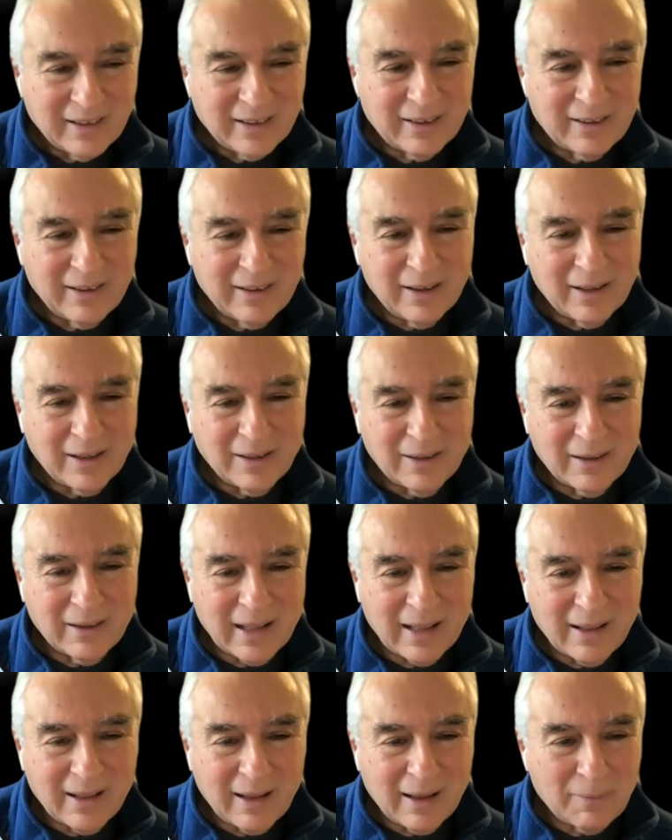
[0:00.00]
good.
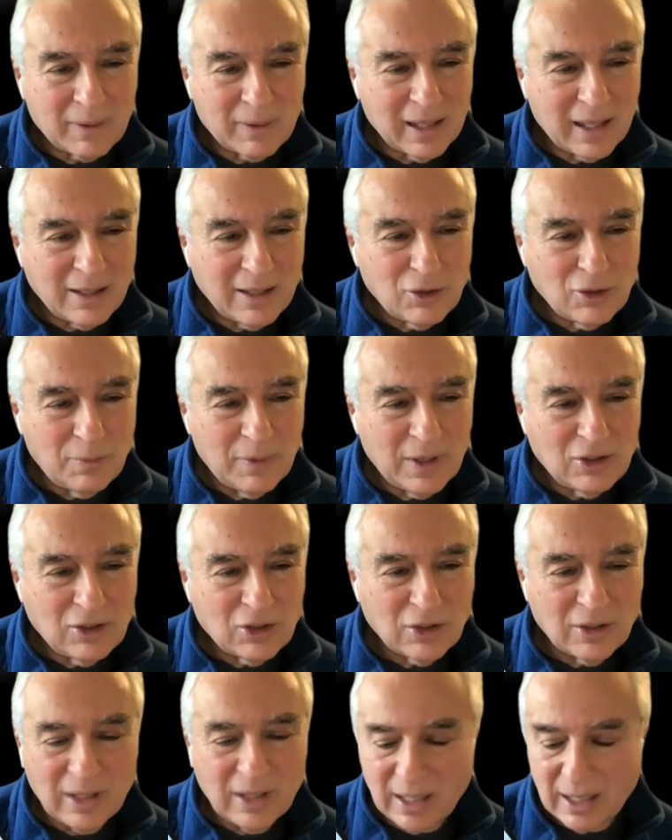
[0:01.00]
I'm glad you
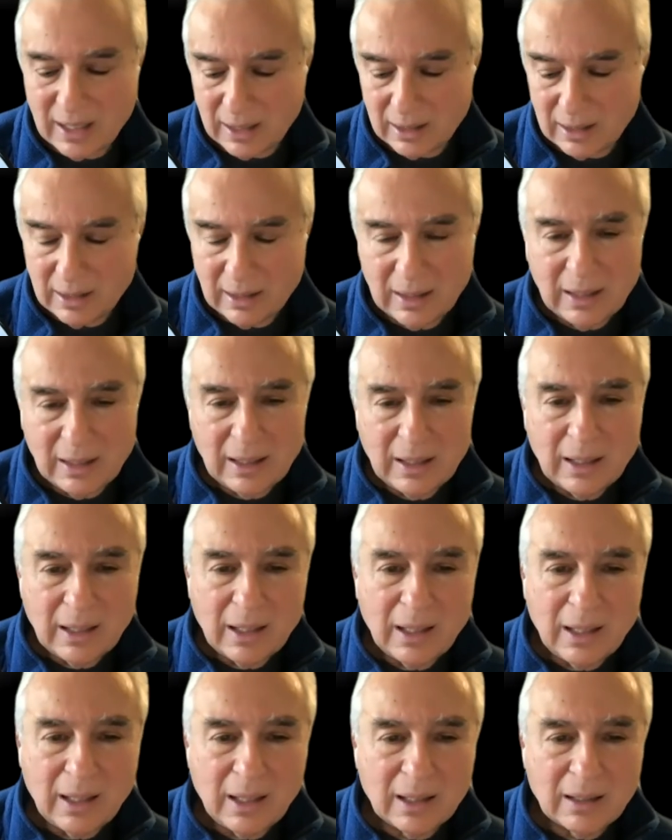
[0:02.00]
mentioned that.
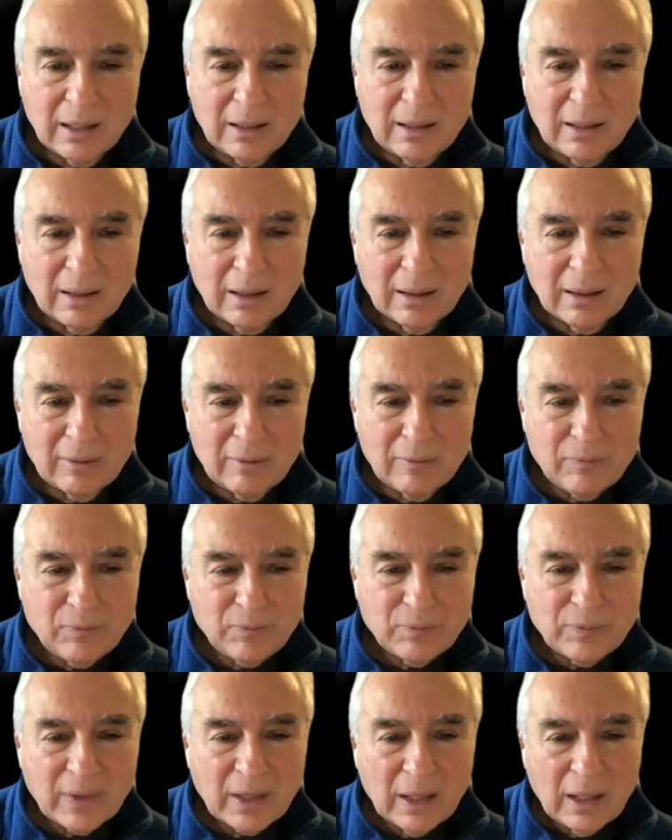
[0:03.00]
And,
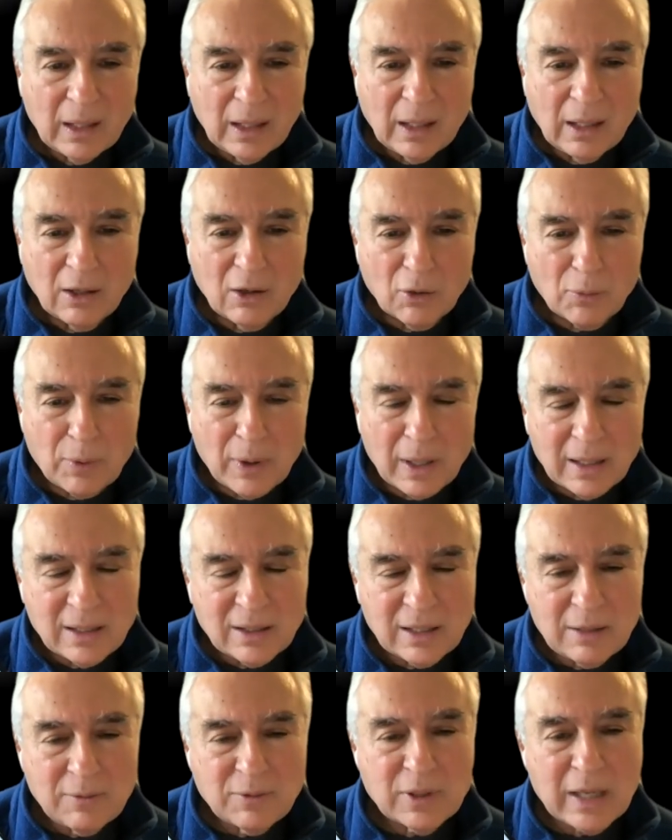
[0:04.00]
probably
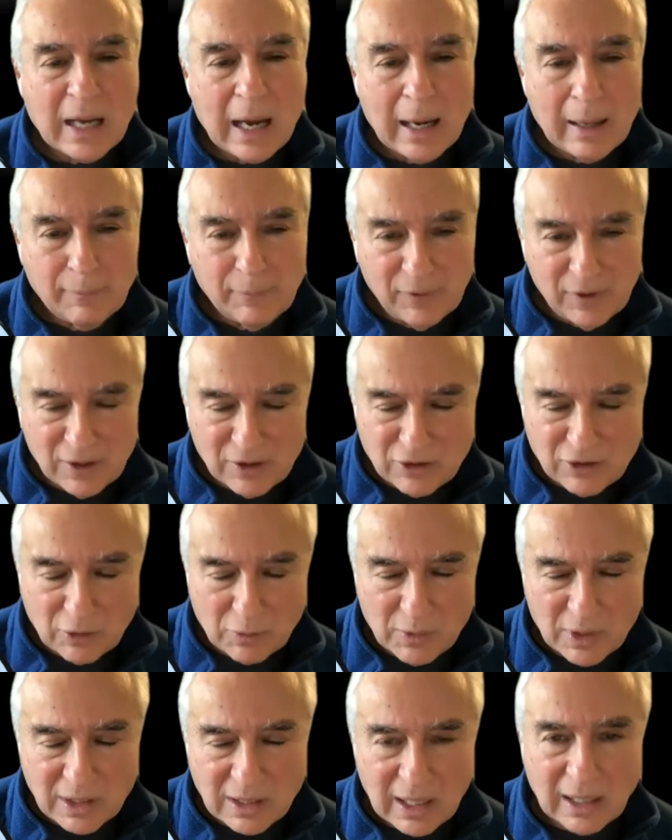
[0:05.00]
seems obvious
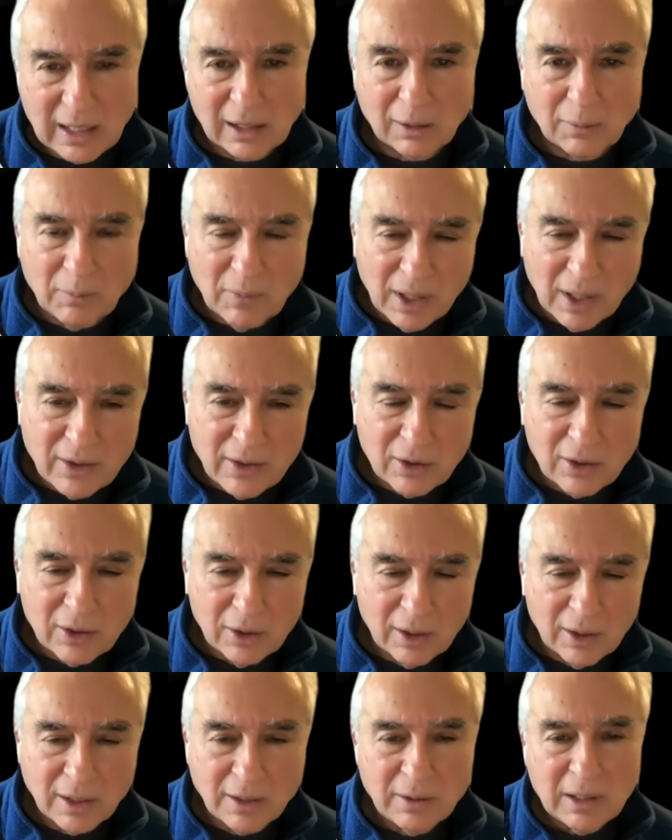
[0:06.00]
from the title,
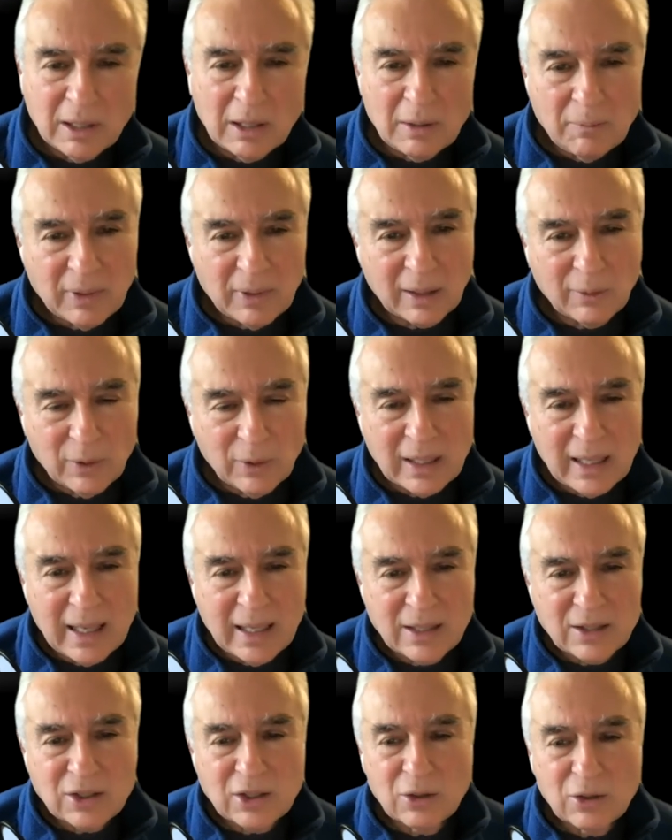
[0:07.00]
Motherhood, but I want to
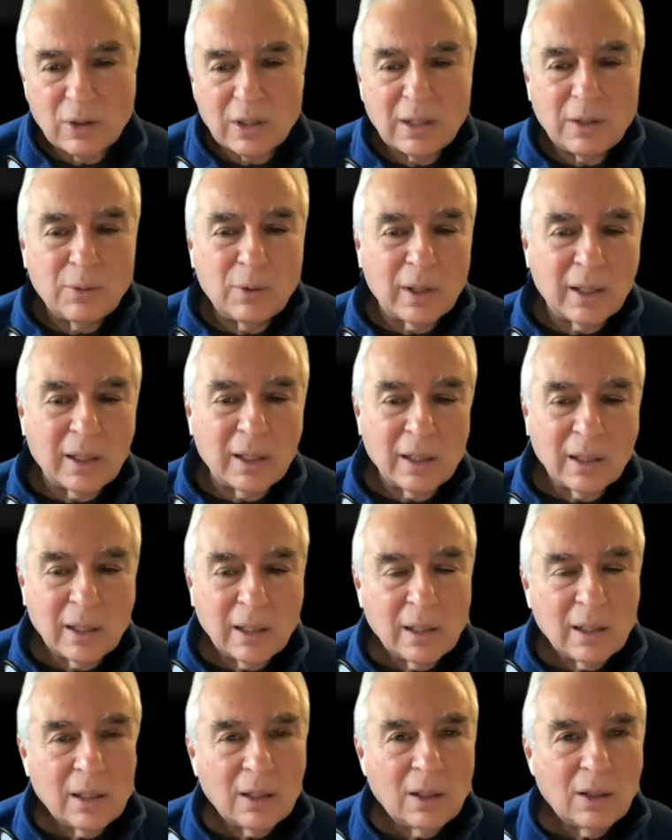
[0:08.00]
ask you anyway,
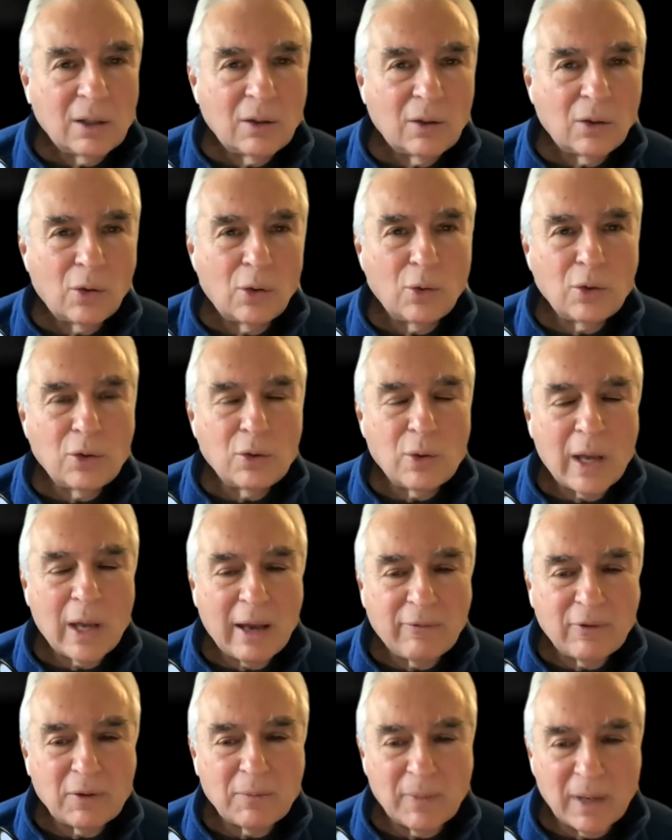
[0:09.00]
who do you
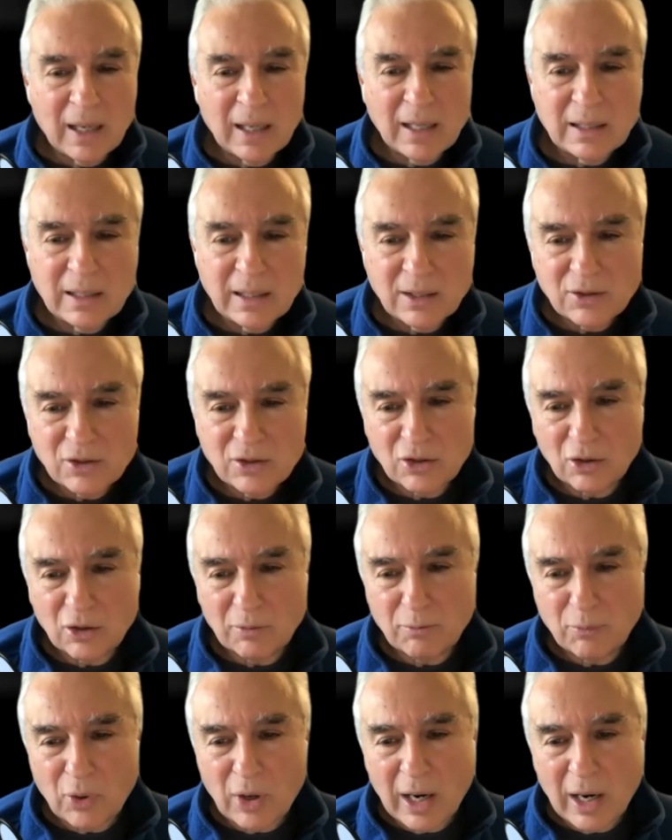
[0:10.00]
have in mind as your
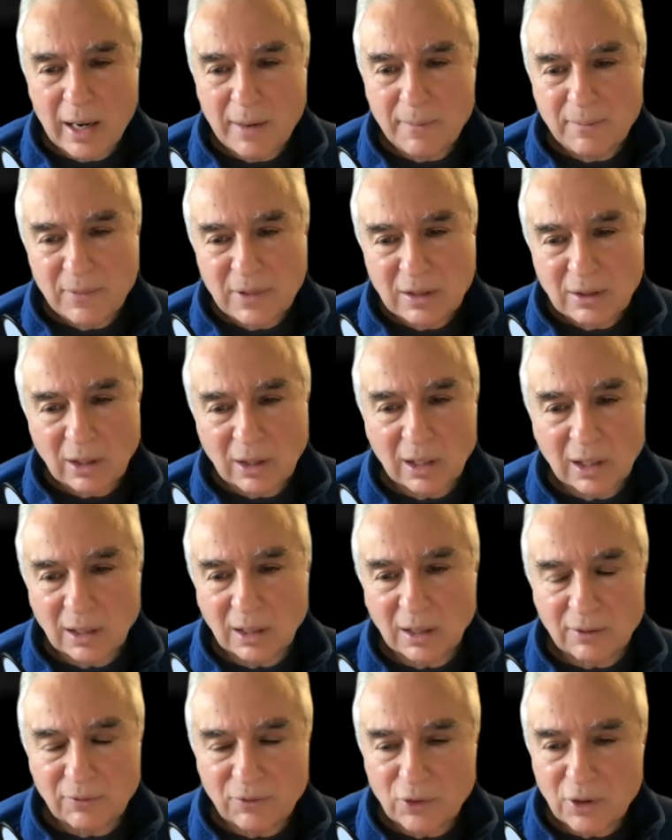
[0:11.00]
prime
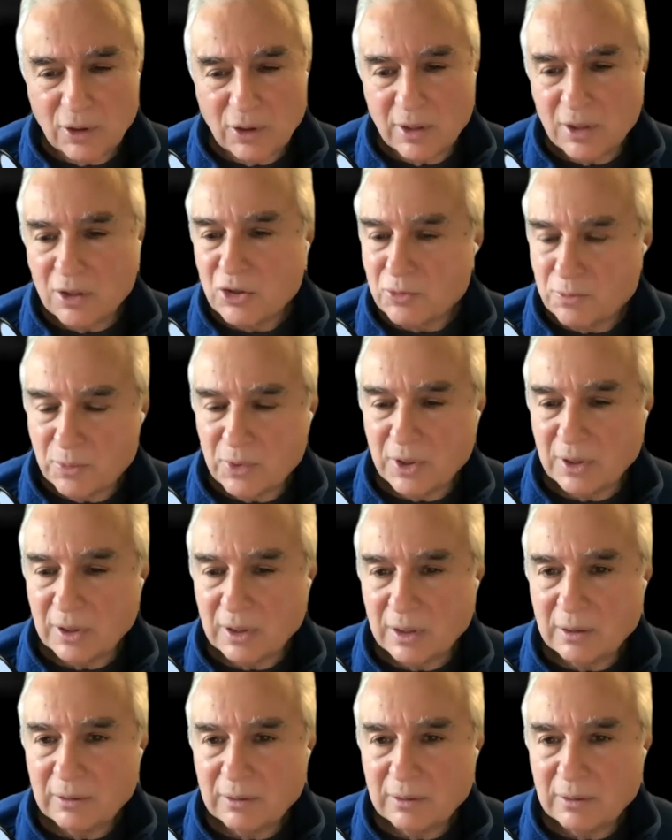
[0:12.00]
target for this book?